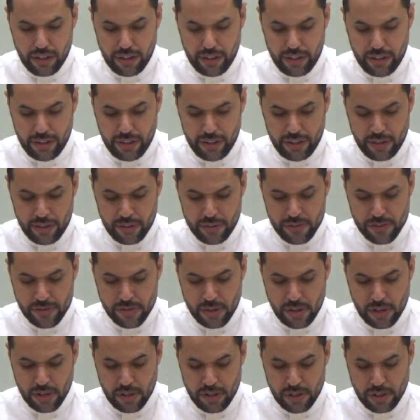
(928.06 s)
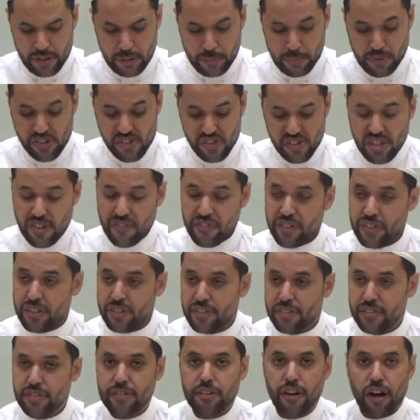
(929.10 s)
and number
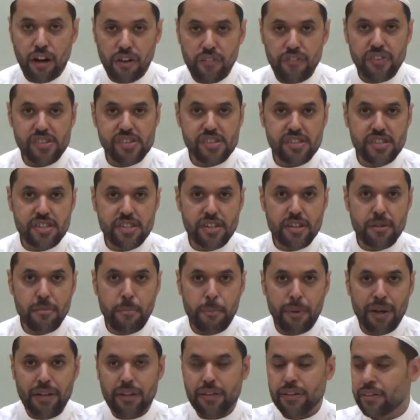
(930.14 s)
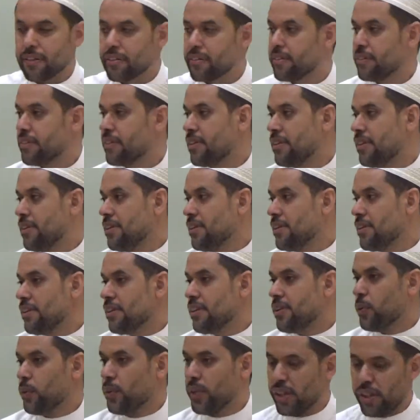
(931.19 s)
7, obviously, money.
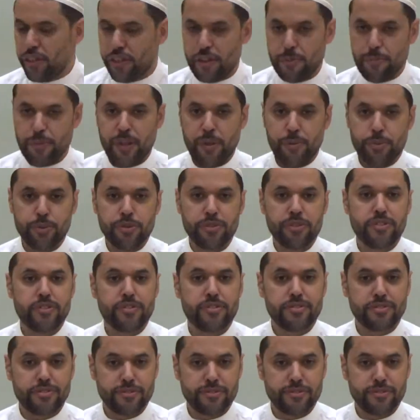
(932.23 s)
Wealthy people